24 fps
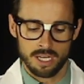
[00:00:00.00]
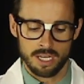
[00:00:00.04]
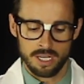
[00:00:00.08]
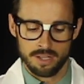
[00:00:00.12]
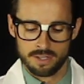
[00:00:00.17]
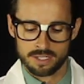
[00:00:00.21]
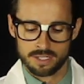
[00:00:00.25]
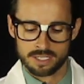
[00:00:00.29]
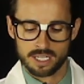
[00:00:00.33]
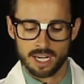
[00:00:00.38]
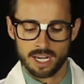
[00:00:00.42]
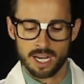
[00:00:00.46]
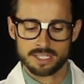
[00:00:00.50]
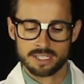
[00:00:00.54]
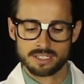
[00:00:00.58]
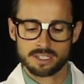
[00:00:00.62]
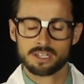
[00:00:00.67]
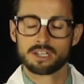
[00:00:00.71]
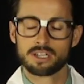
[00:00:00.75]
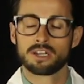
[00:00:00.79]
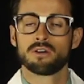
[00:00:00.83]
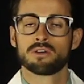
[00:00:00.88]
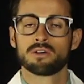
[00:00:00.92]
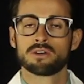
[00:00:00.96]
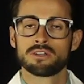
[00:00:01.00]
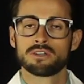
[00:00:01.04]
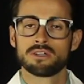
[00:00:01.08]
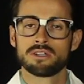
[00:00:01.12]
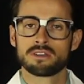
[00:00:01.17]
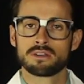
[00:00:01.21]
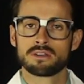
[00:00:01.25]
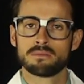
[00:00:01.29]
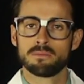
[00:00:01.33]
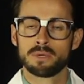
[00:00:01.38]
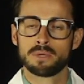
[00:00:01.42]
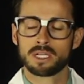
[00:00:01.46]
This guy's going to go
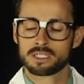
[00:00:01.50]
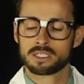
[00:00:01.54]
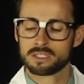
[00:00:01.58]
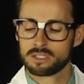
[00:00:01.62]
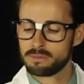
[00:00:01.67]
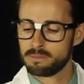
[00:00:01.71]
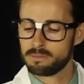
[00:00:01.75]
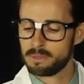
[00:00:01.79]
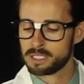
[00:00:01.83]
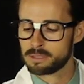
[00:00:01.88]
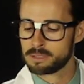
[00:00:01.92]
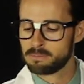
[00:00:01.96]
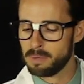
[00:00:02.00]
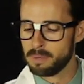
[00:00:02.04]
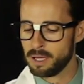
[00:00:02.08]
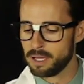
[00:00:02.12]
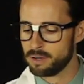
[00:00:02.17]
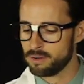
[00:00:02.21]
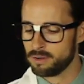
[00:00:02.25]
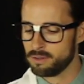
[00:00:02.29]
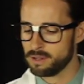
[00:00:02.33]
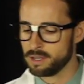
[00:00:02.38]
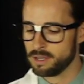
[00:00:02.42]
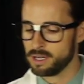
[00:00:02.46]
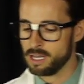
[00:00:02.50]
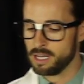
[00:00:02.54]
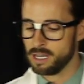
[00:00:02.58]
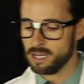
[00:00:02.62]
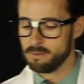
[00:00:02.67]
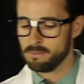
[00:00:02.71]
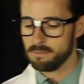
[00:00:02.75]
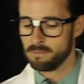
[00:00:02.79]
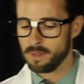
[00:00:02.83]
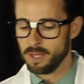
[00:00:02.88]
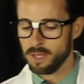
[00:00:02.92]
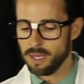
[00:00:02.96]
underneath a mixer much better than
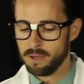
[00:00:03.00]
him